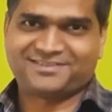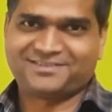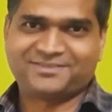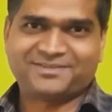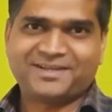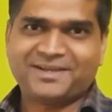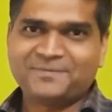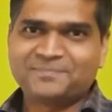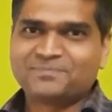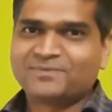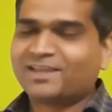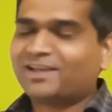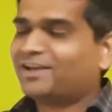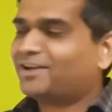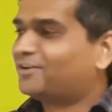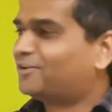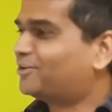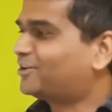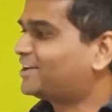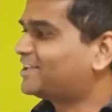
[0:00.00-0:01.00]
Okay,
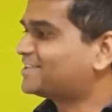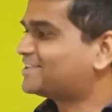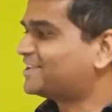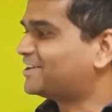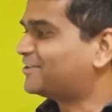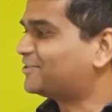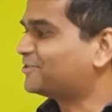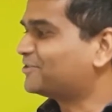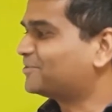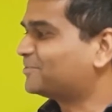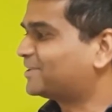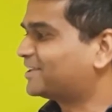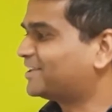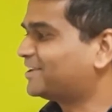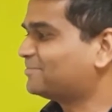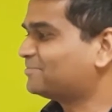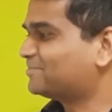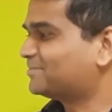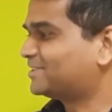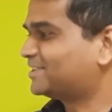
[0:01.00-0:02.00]
hotte seedodu
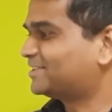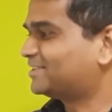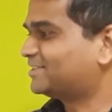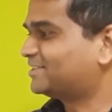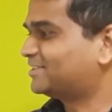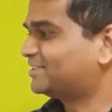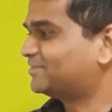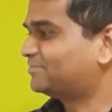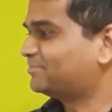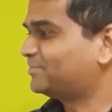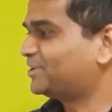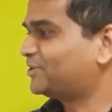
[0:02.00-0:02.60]
matlab